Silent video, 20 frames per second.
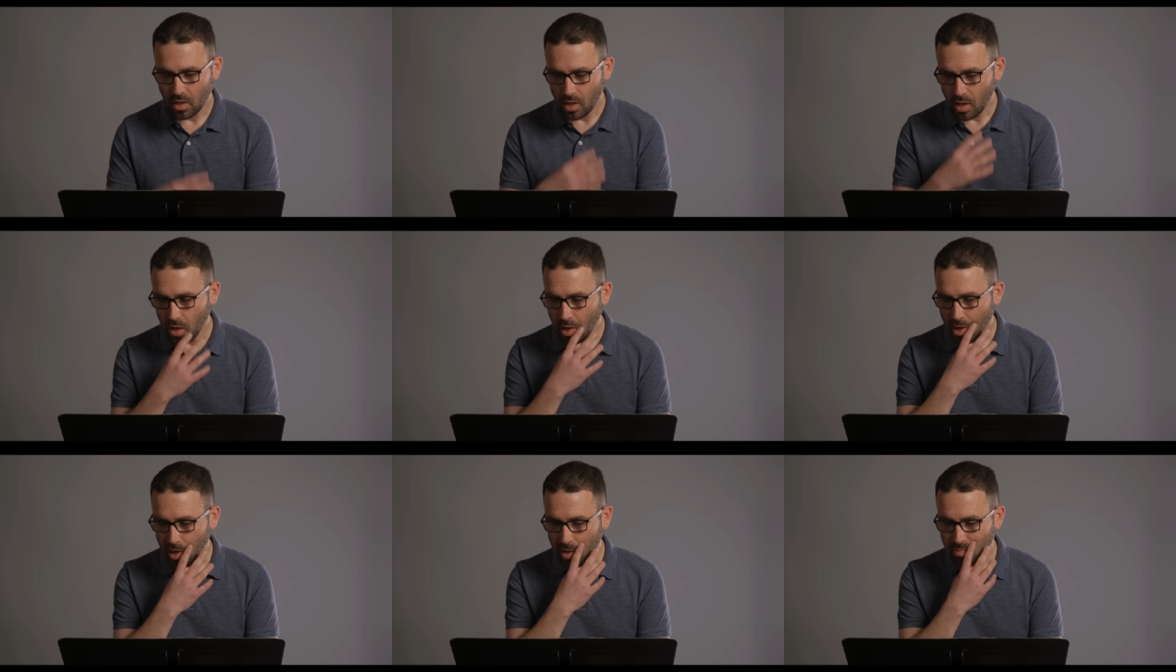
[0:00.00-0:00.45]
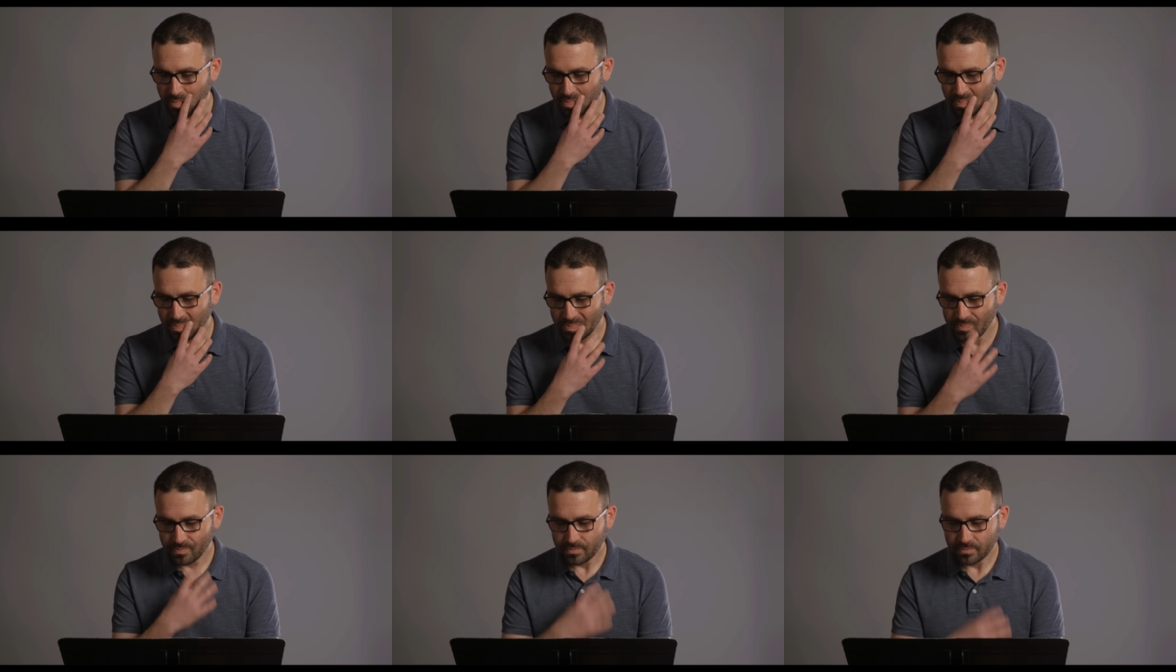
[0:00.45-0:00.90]
um,
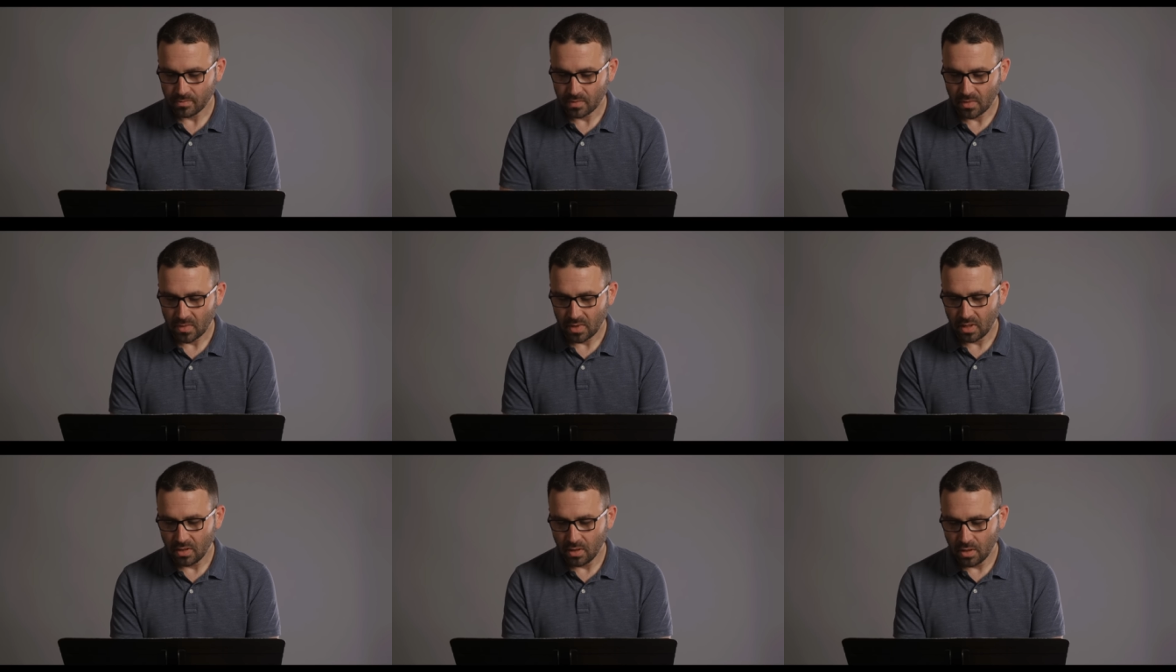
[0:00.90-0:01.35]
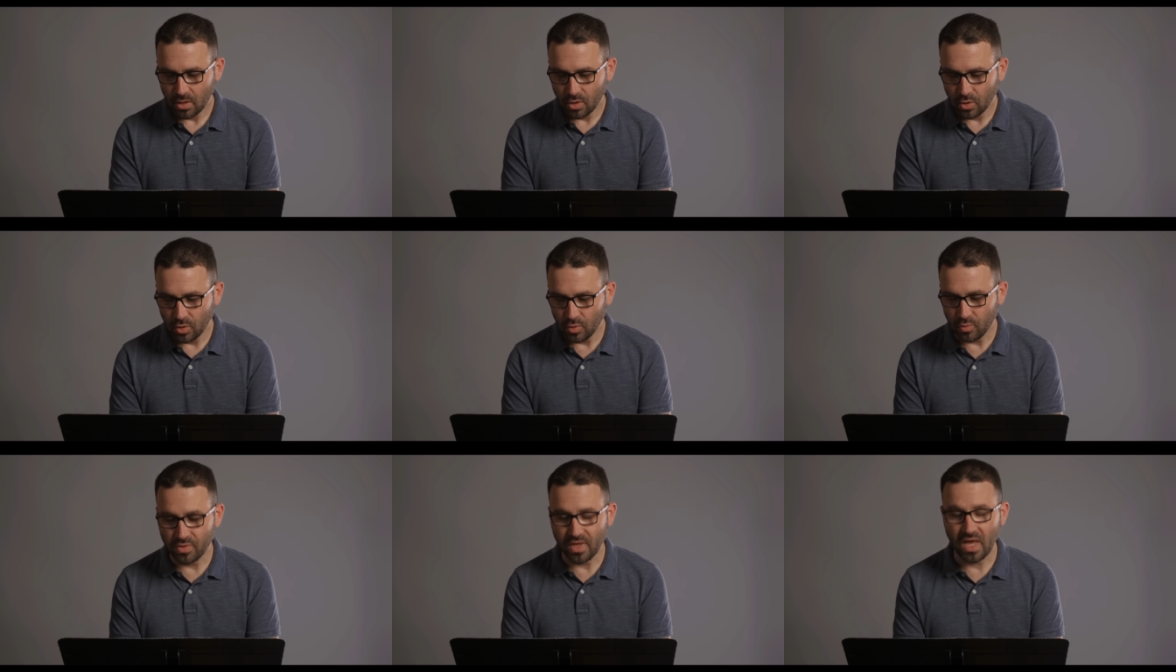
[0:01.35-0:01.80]

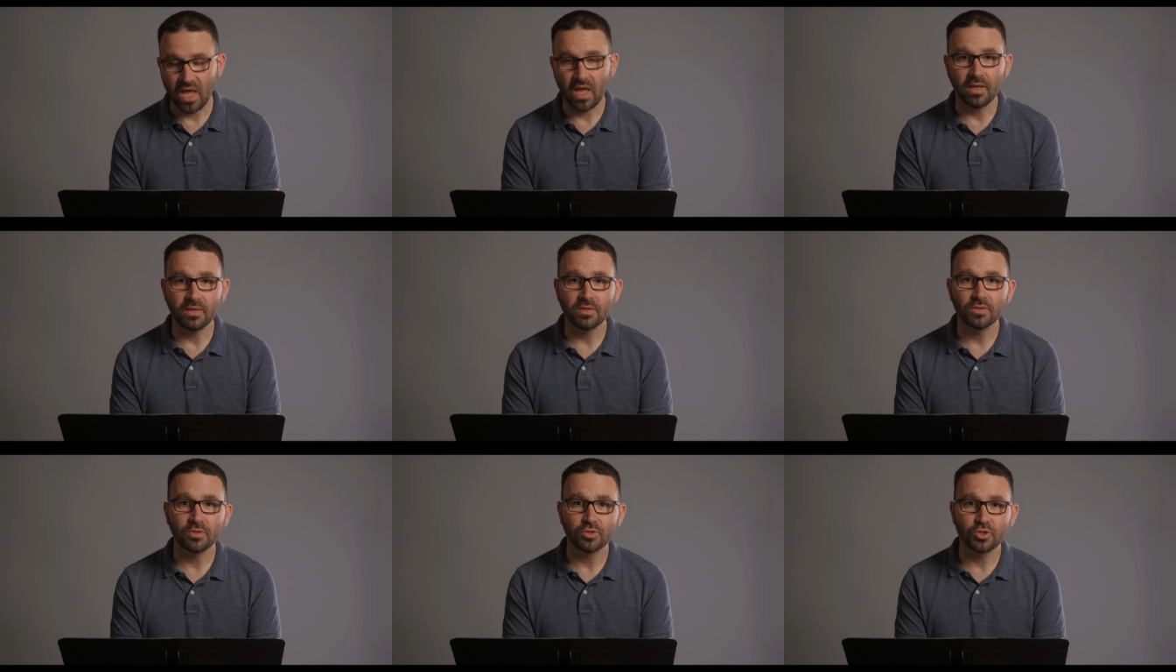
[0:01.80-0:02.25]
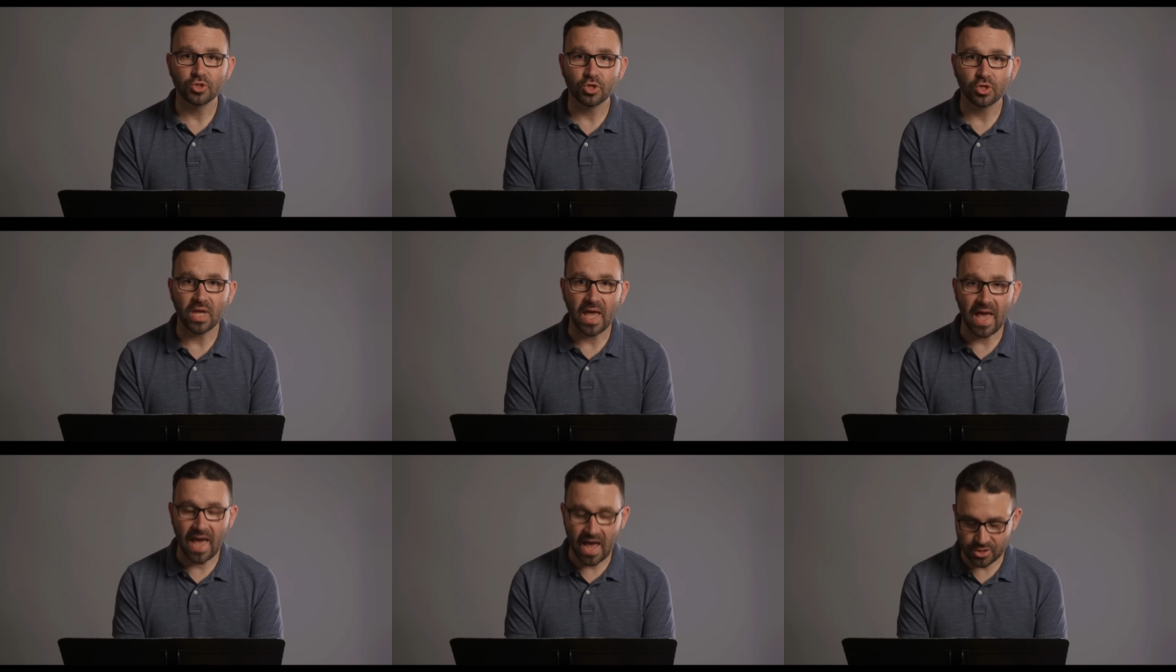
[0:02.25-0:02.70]
who then
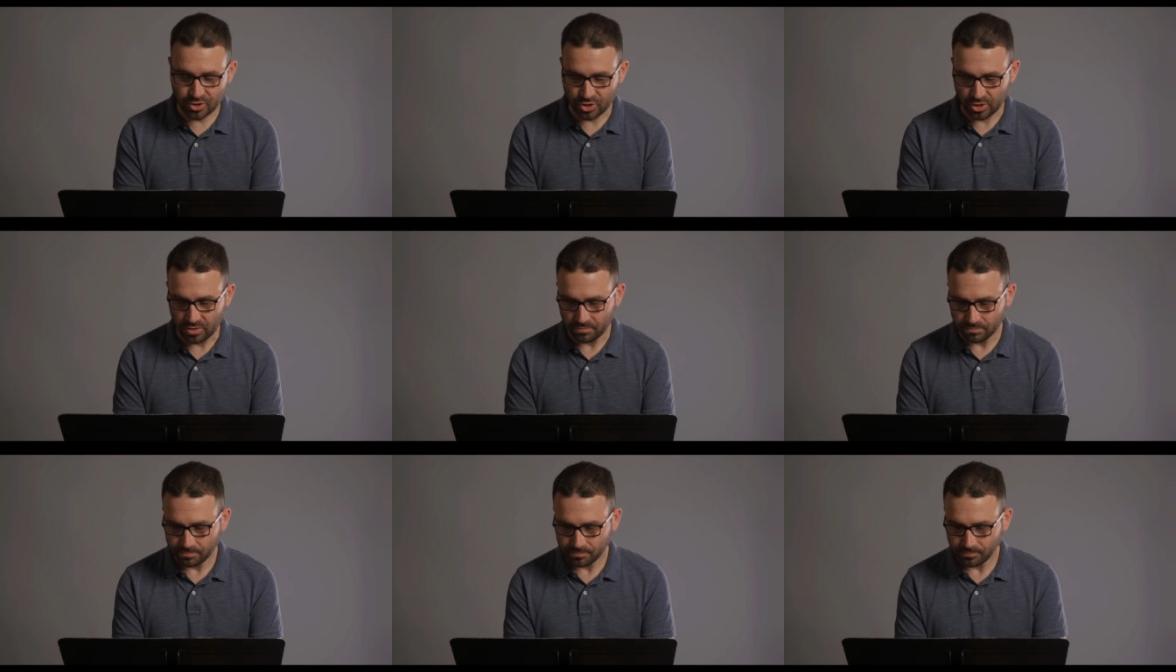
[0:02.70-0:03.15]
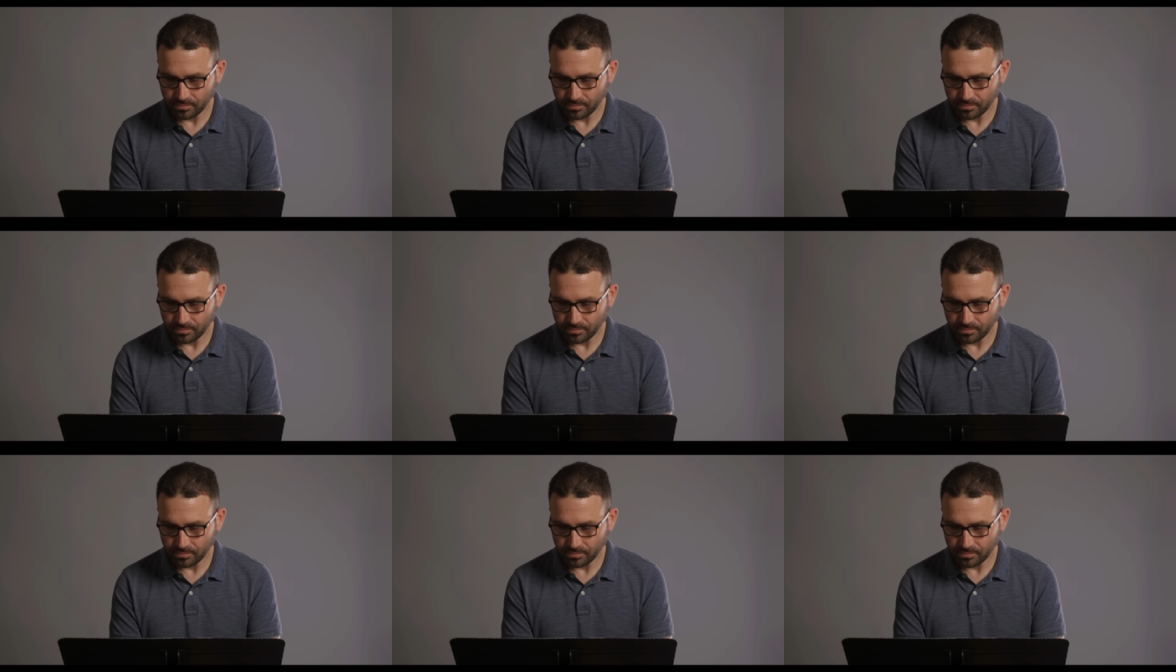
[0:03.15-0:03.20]
took action.